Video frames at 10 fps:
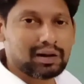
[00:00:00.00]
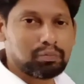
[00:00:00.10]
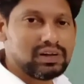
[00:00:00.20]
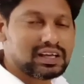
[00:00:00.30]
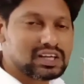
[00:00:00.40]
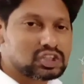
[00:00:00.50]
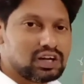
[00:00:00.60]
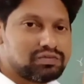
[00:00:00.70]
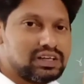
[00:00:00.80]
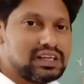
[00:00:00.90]
replication
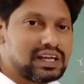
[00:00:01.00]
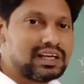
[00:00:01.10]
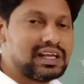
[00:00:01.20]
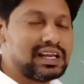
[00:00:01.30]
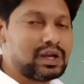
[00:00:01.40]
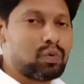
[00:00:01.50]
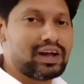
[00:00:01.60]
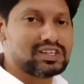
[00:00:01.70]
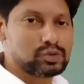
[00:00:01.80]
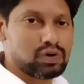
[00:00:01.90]
of DNA
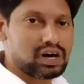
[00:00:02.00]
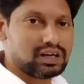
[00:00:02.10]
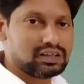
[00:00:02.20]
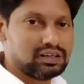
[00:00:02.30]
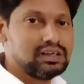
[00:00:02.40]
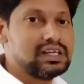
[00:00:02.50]
requires what?